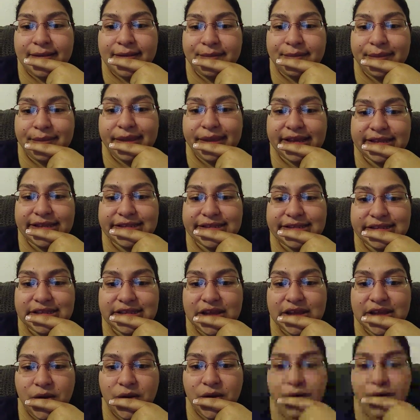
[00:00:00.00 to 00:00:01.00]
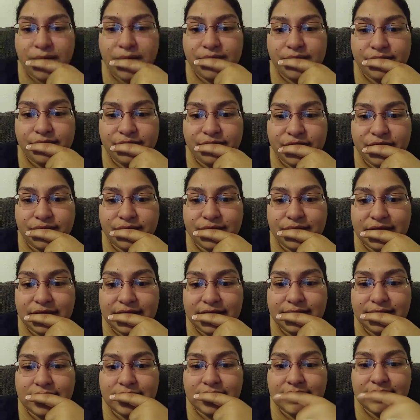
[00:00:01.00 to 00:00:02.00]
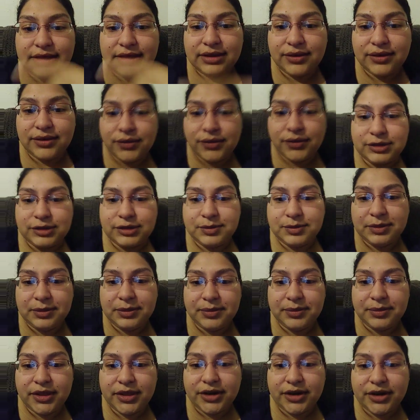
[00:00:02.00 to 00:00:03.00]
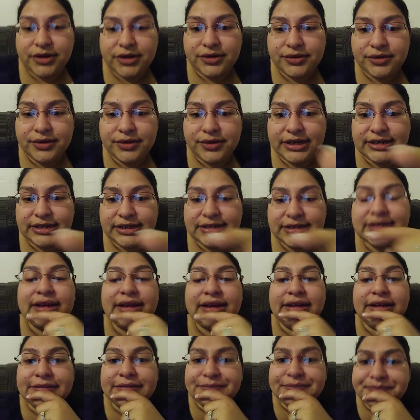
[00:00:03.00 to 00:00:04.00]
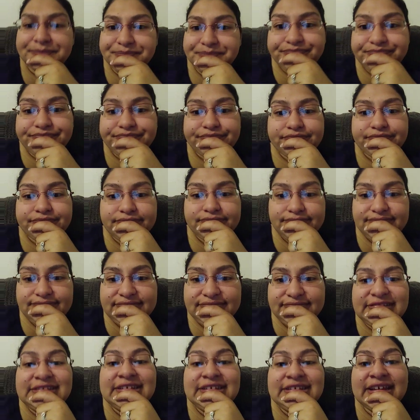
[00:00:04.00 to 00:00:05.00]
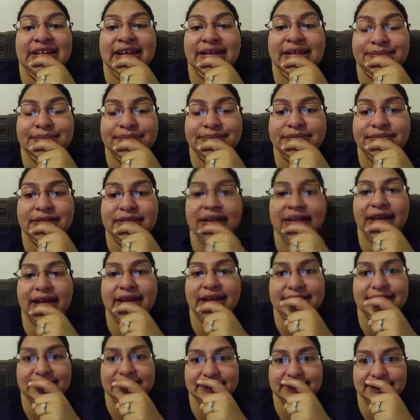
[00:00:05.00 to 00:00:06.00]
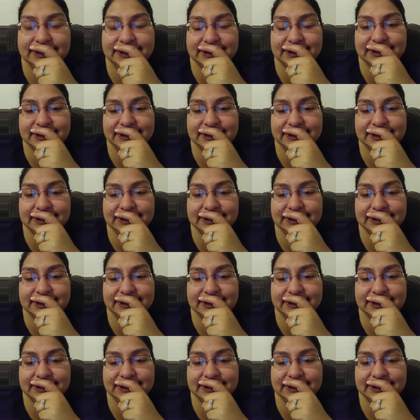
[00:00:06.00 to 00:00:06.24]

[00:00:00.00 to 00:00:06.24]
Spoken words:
because it's a home for really, really old people that are ready to. Yeah, that is